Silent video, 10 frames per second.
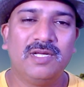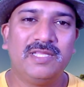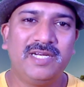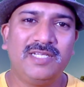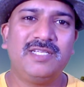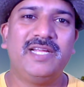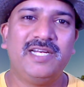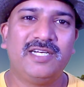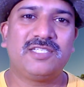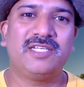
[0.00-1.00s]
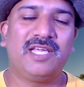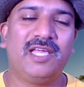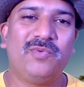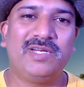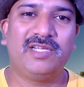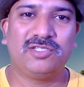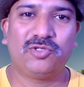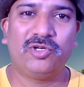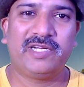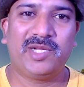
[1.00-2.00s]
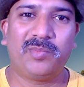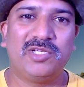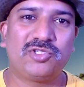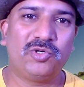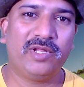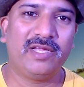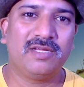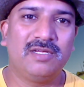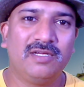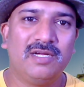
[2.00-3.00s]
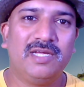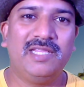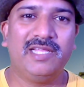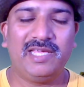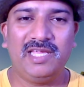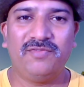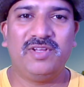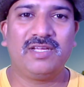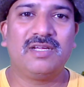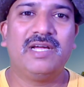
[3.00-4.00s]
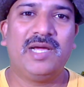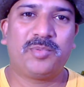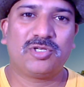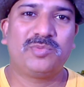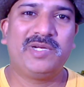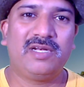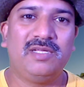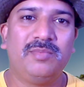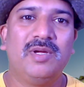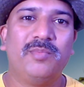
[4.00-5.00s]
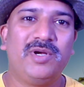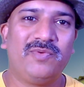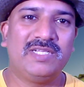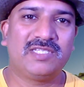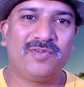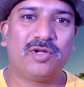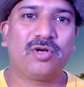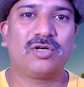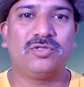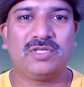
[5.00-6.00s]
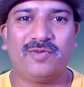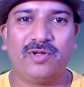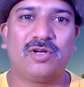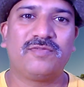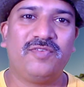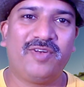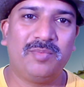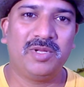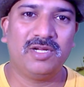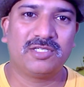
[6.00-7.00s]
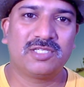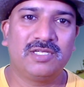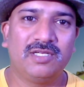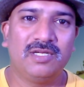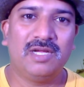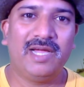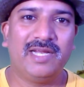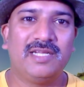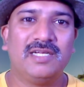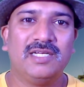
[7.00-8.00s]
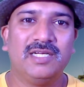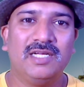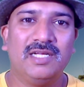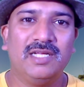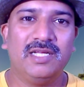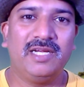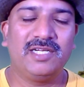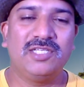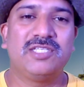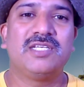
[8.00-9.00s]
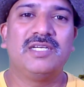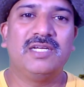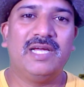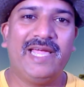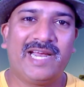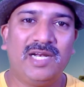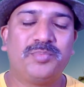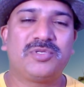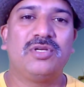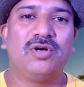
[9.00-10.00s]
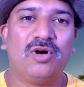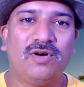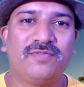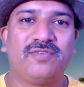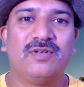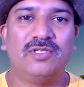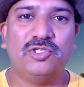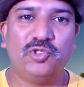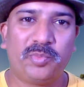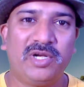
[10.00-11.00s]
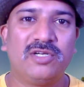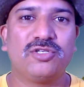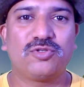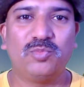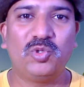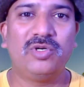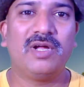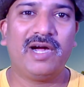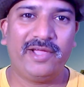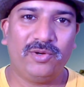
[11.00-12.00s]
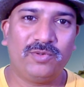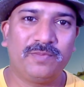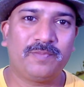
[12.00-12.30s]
There is an interesting event that is going to take place today in the evening, approximately between 7 o'clock to 7 o'clock 15 minutes. And it is eclipse of Jupiter's moon Io.